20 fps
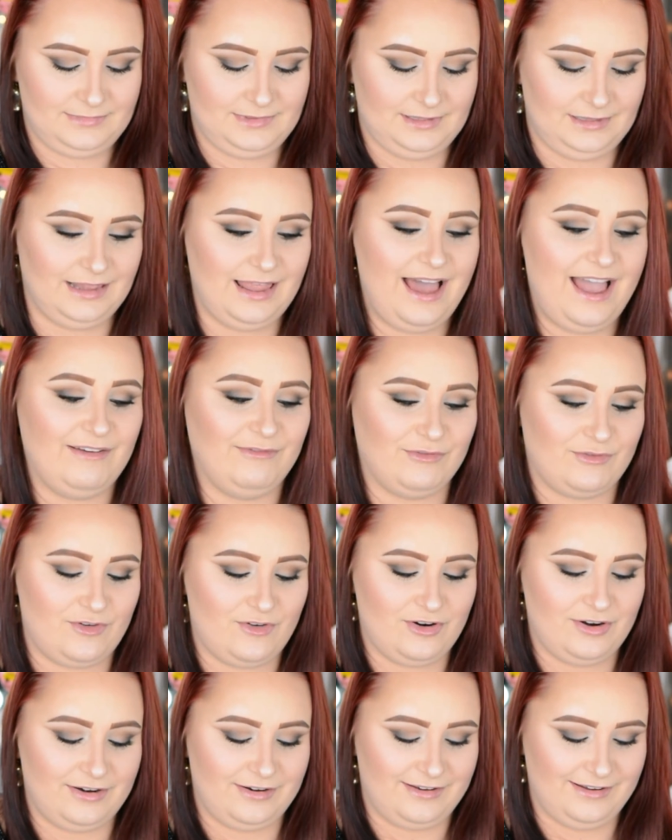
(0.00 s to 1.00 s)
Live, raw,
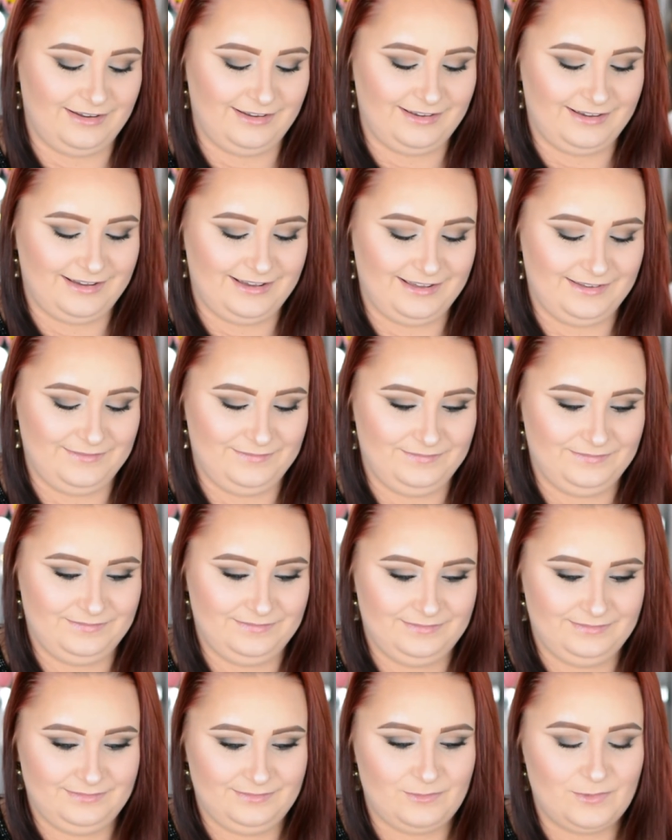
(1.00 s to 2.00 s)
and uncut.
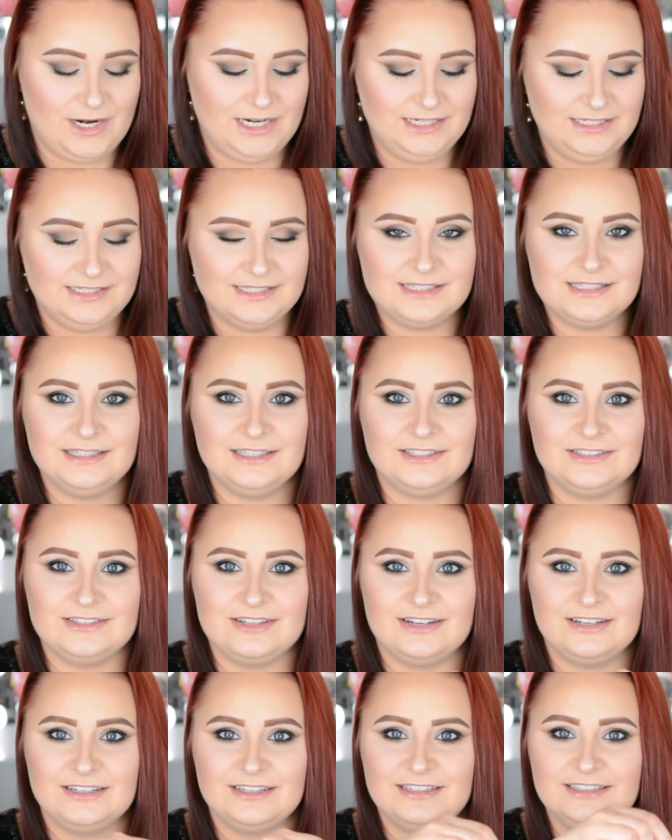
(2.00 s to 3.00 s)
Why does this look
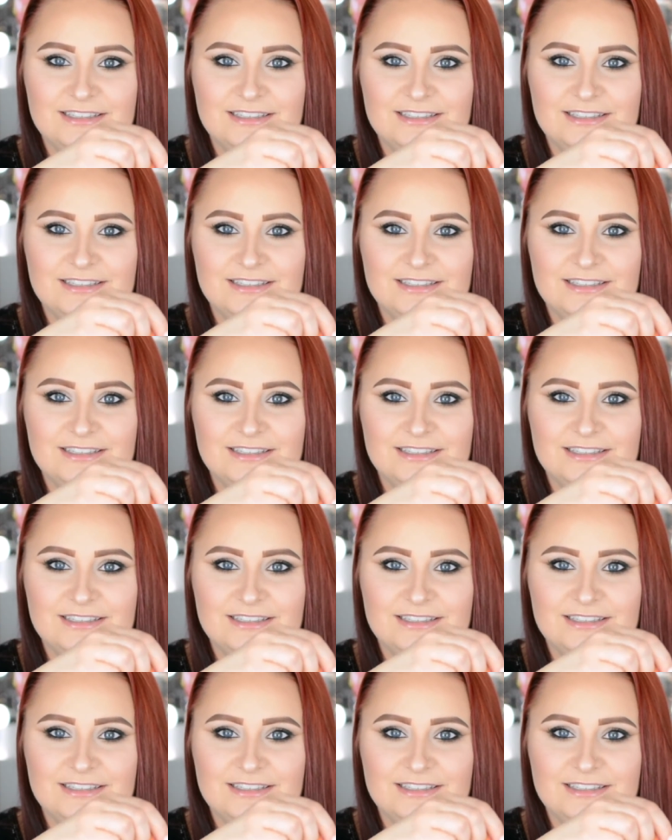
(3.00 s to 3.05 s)
dark?